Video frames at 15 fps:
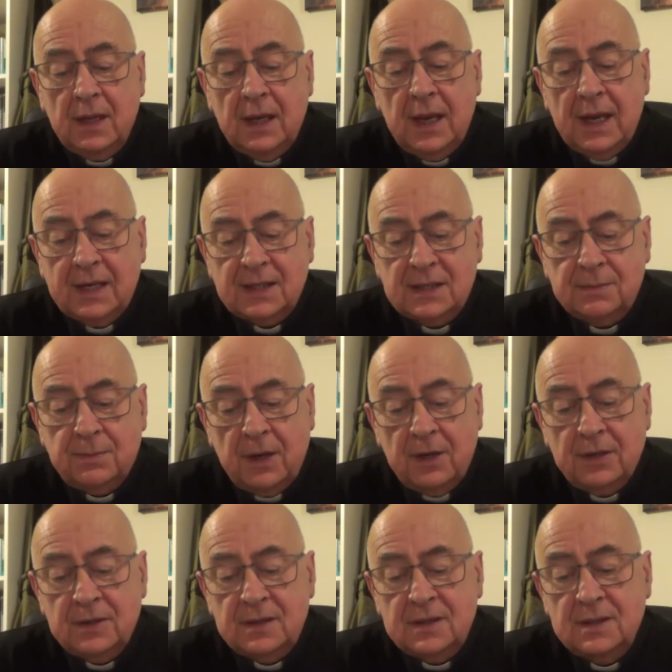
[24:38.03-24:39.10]

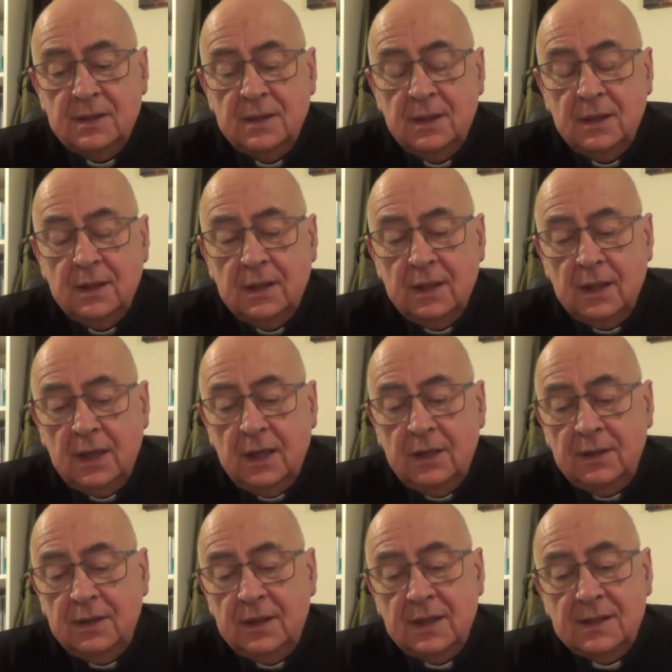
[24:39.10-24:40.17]
experts in
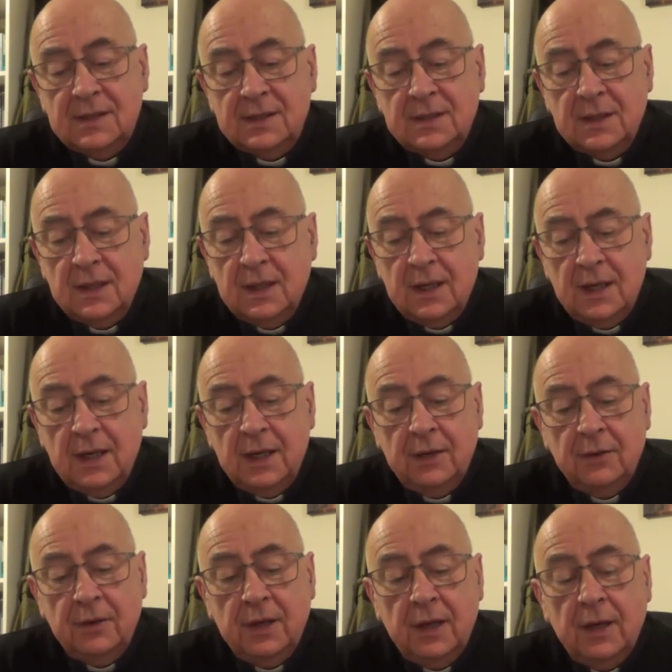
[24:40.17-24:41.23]
this
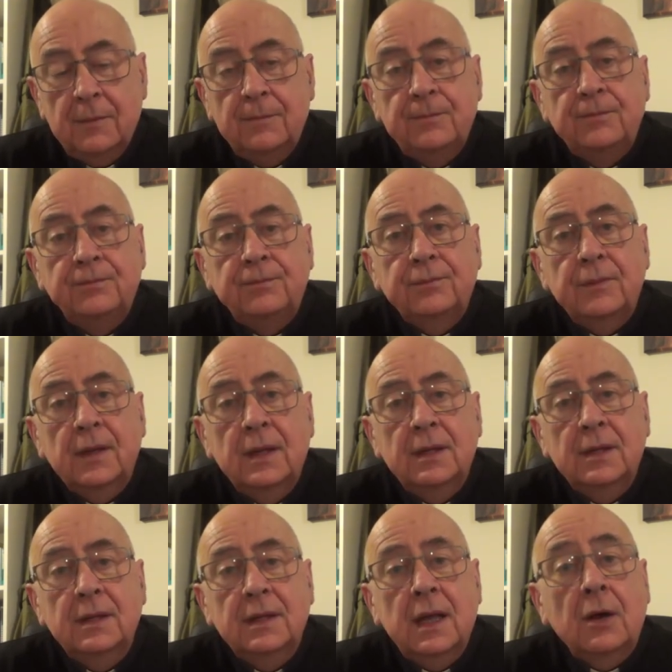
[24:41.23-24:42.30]
area.
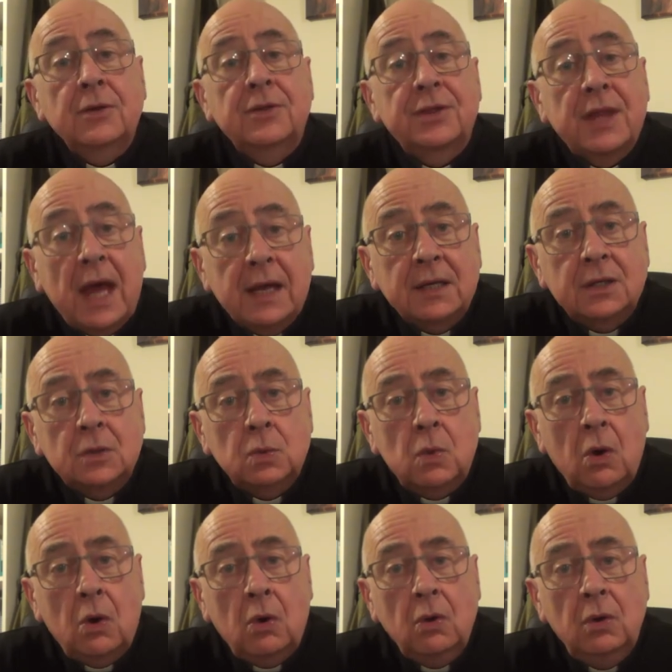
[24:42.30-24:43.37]
Now, thank you
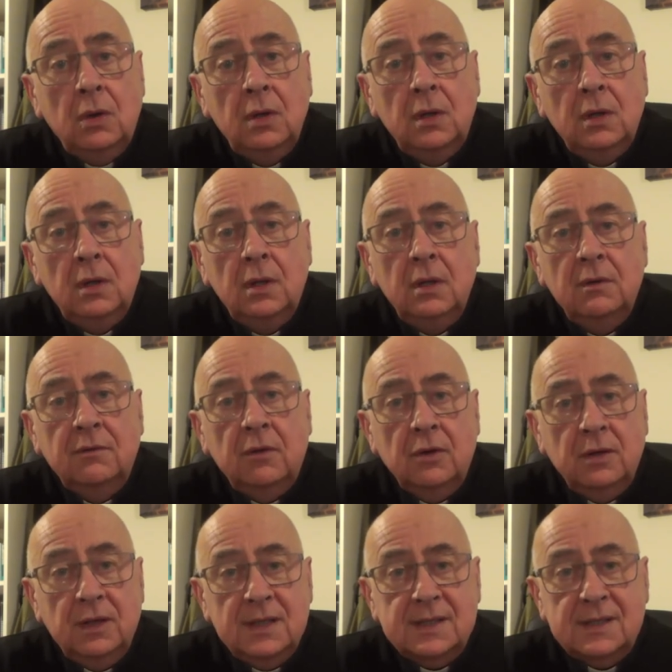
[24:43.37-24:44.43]
all
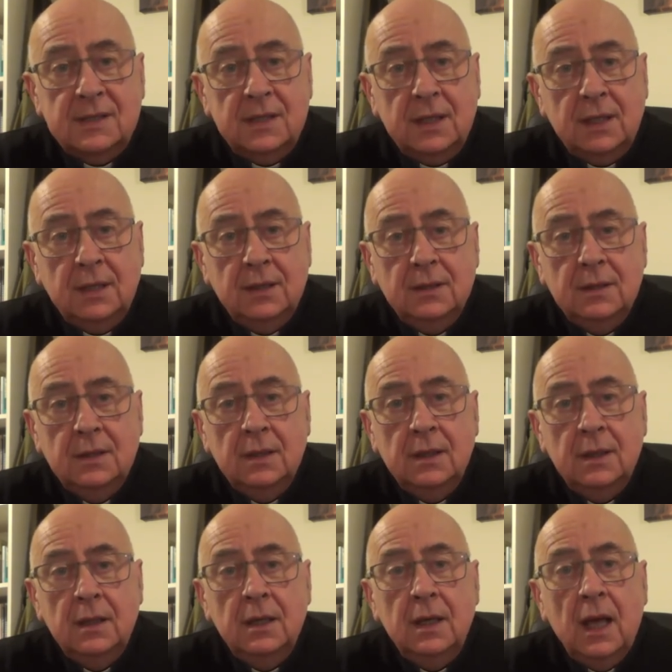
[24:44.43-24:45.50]
for listening,
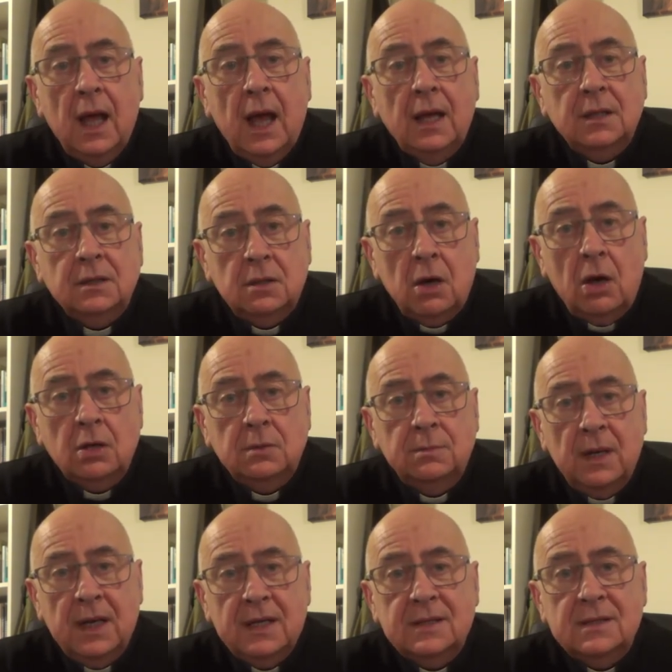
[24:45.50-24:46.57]
and God
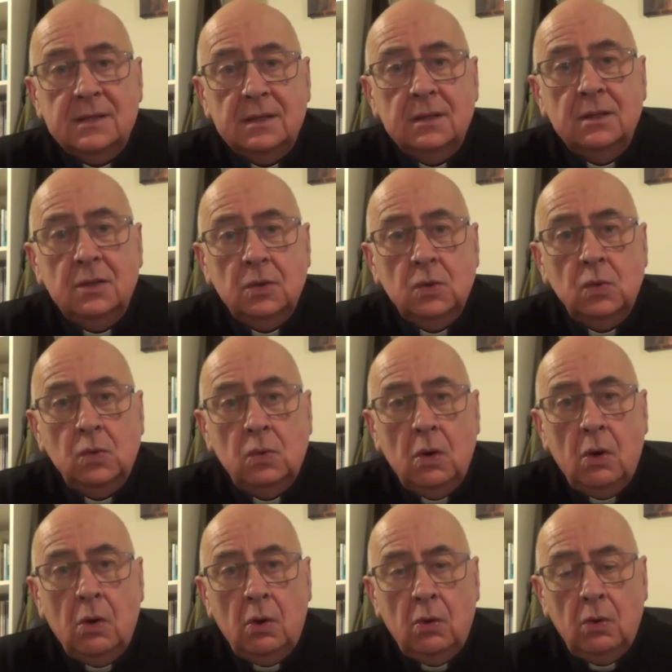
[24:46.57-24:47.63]
bless you
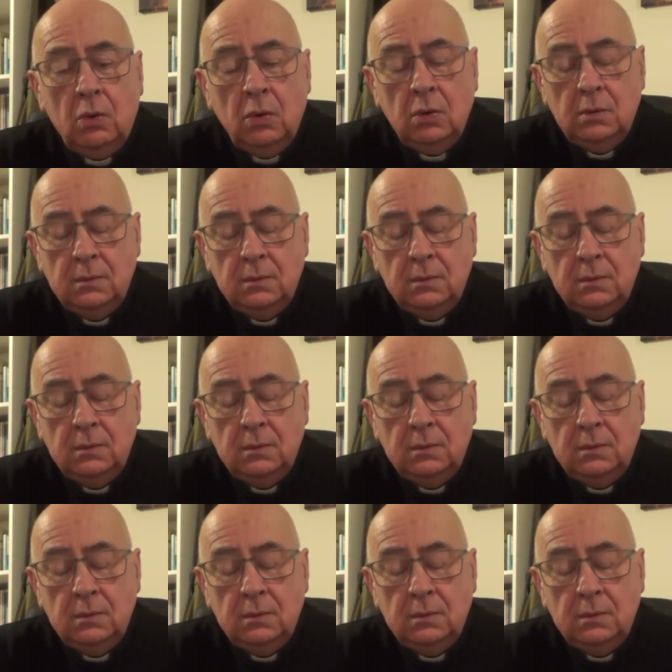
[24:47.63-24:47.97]
all.